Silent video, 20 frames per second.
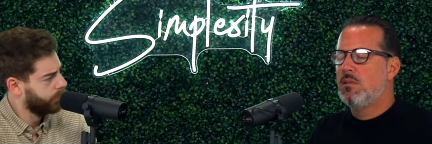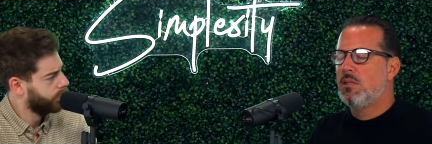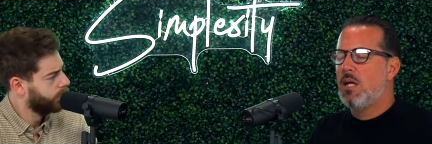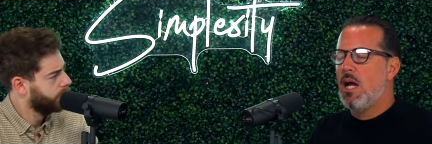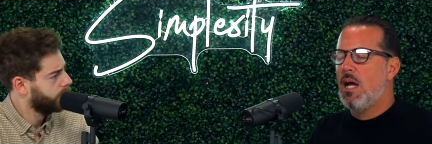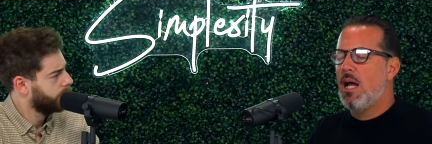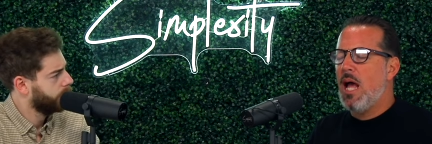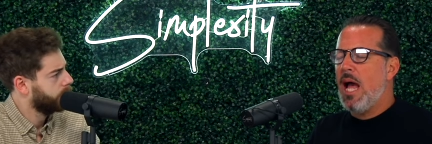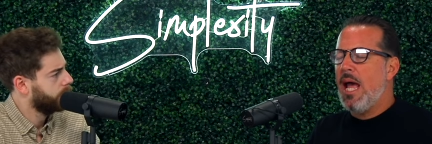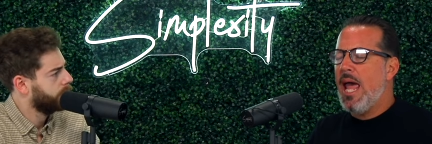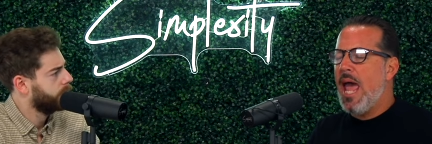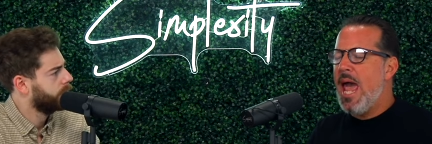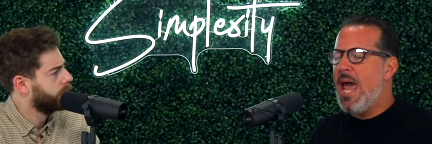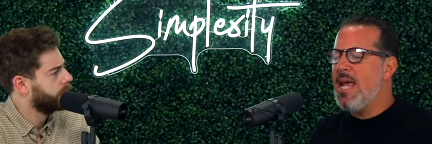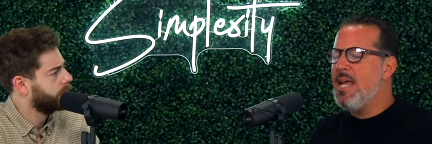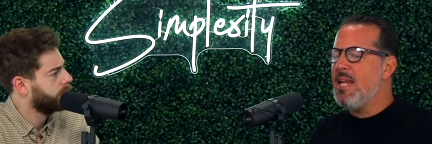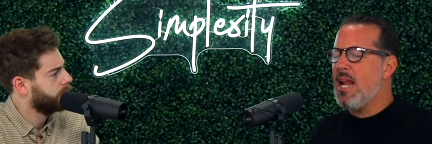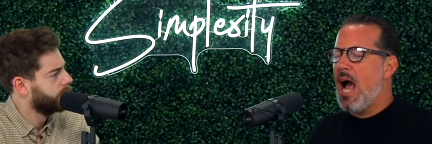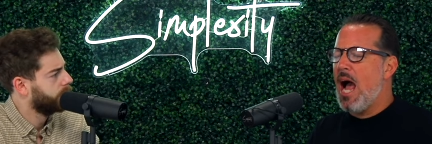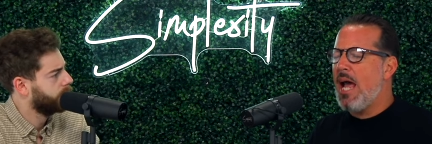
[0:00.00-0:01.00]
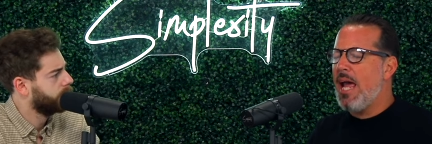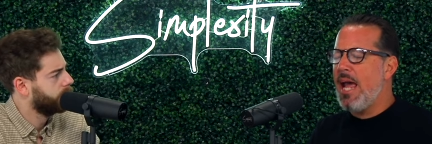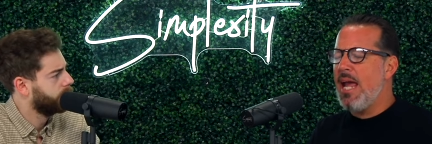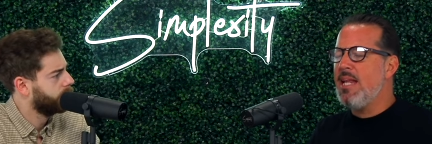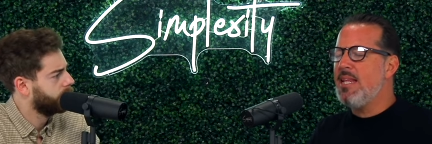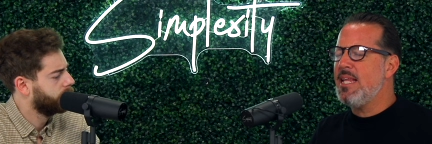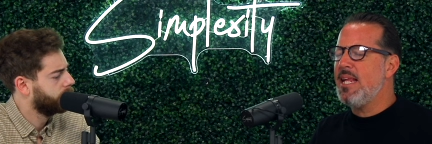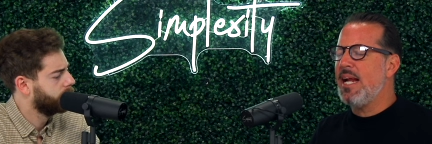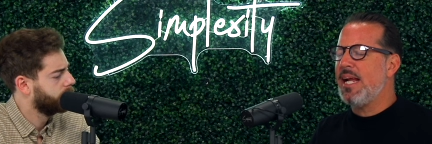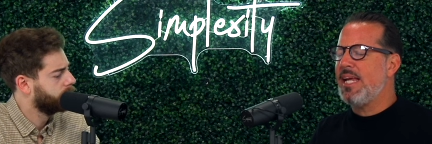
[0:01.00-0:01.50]
Speaker 1: I hate that
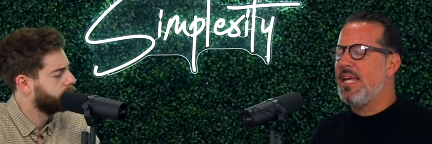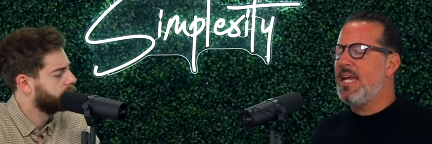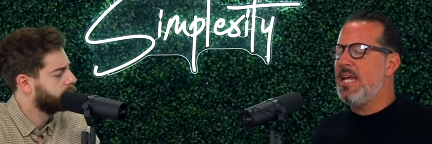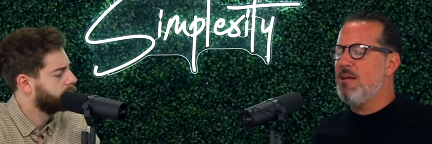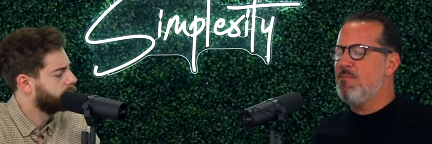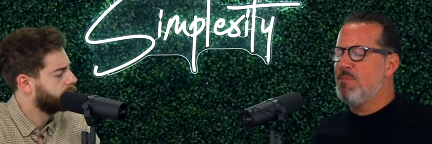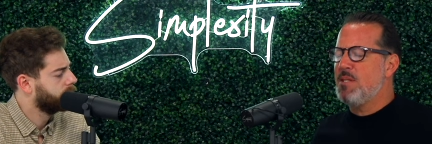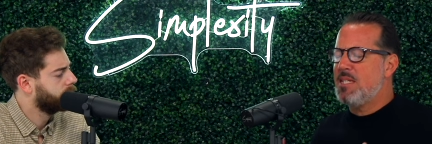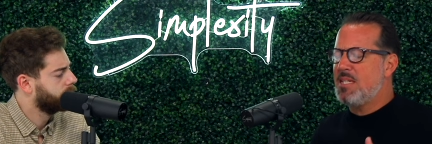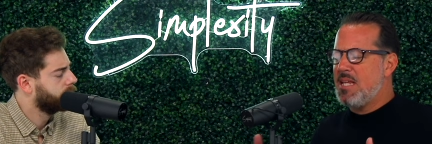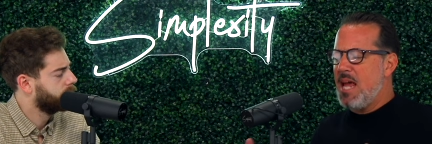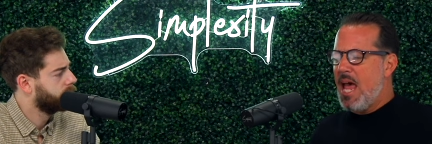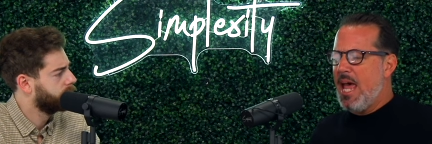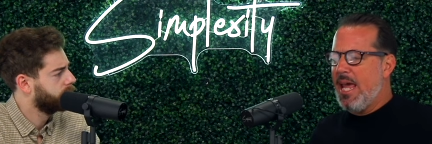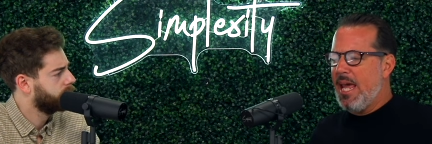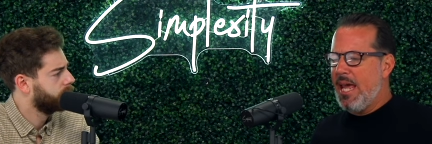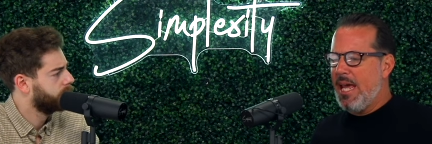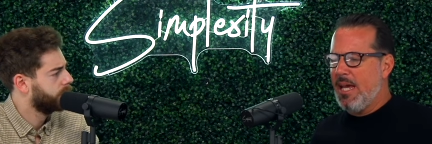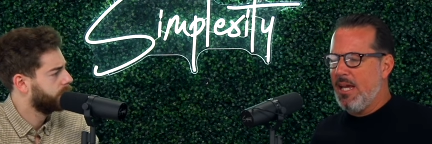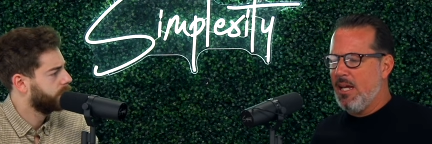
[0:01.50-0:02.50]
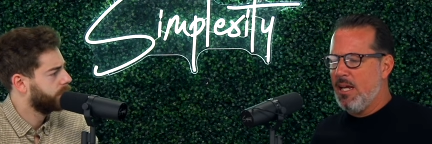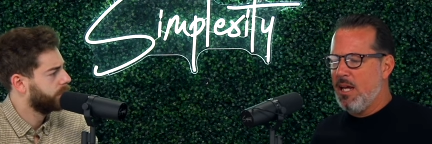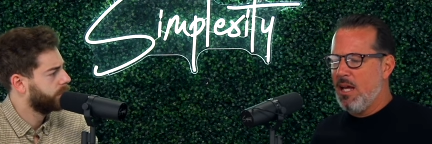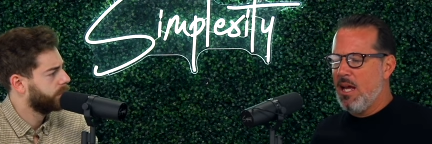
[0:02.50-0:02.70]
I keep saying,